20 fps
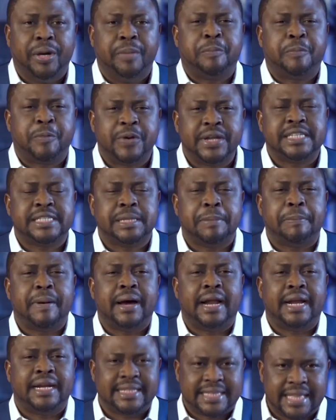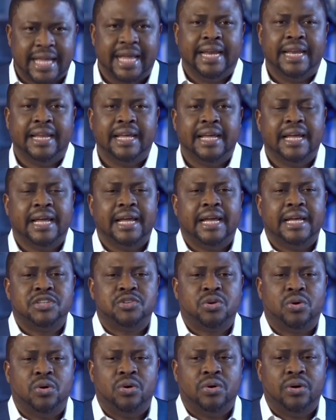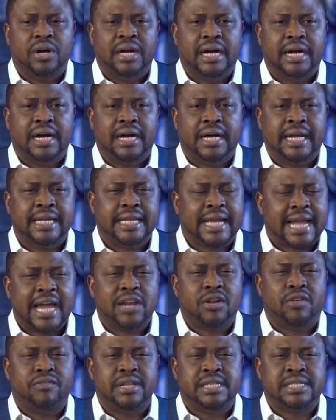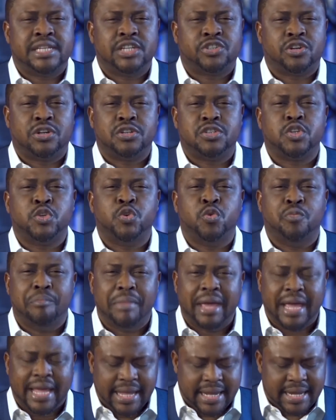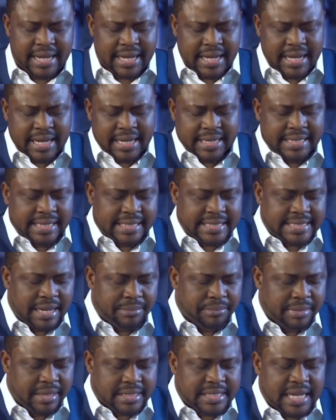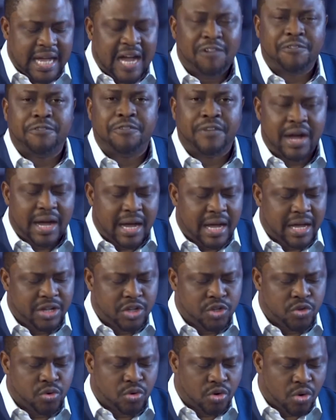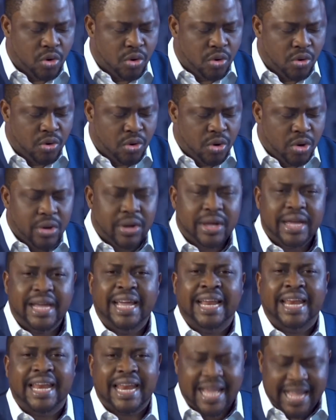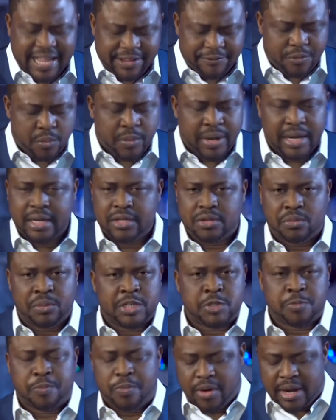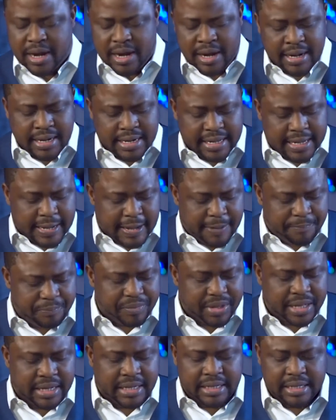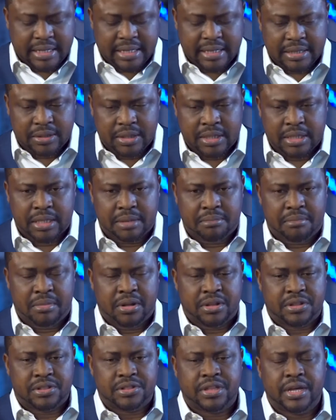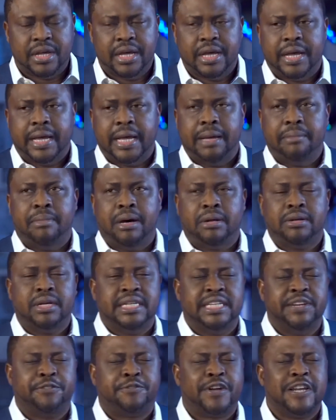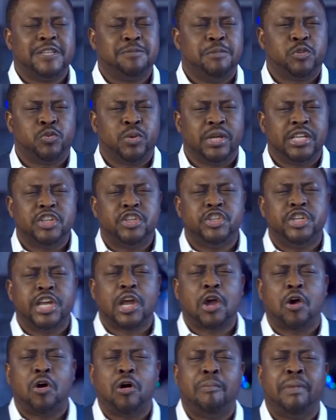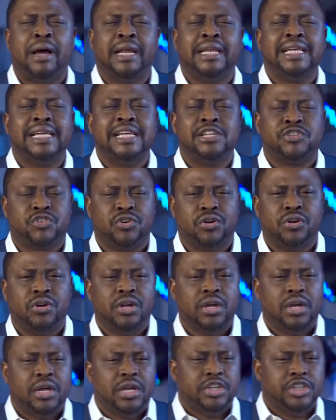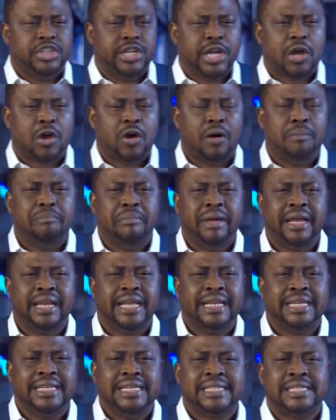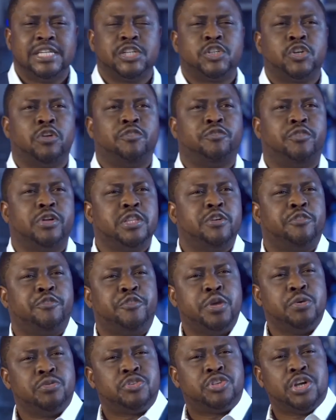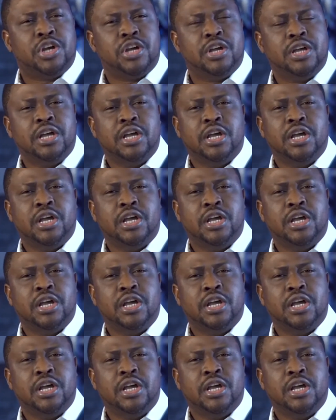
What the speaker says: principal thing. So, and the kind of decisions you make determines how far you go in life. We spoke earlier in the month about the difference between Jacob and Esau. Jacob made a decision for the future.